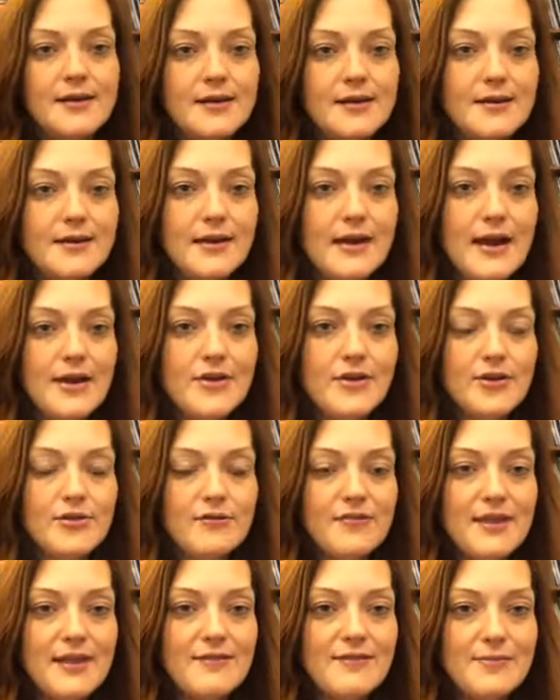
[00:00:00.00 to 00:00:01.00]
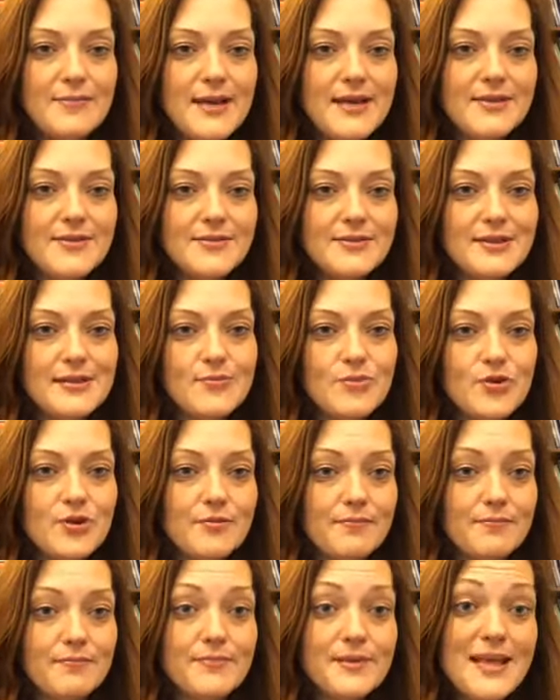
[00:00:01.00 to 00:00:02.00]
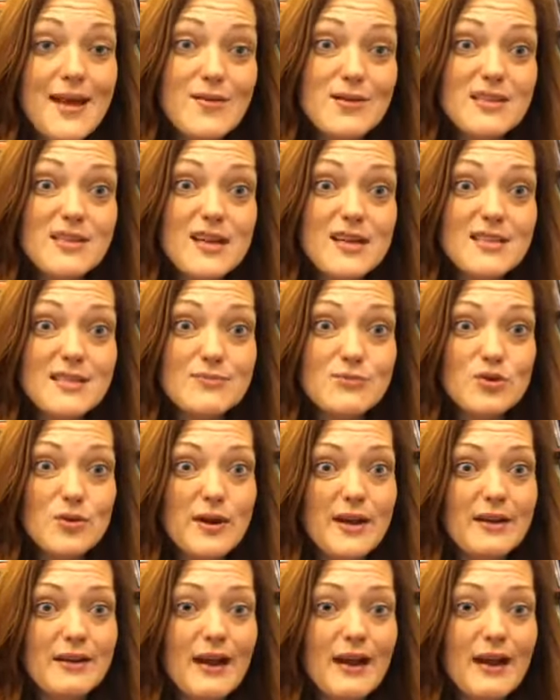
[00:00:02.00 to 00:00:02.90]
I don't know if they even make those anymore, but that was an awesome toy.